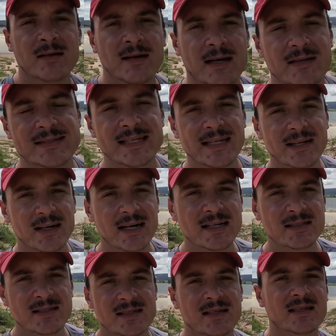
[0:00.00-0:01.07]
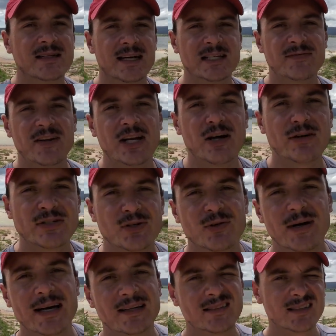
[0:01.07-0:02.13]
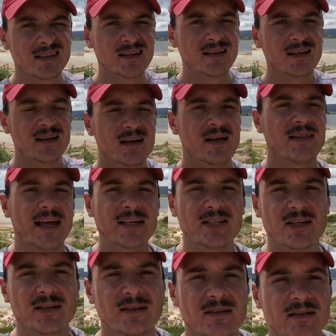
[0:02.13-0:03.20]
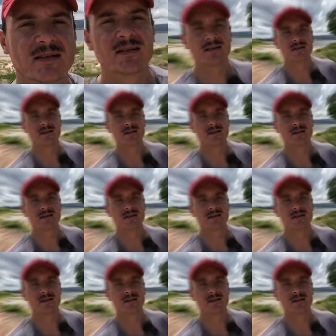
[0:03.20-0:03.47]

and I'll see you guys next video as always. Thank you.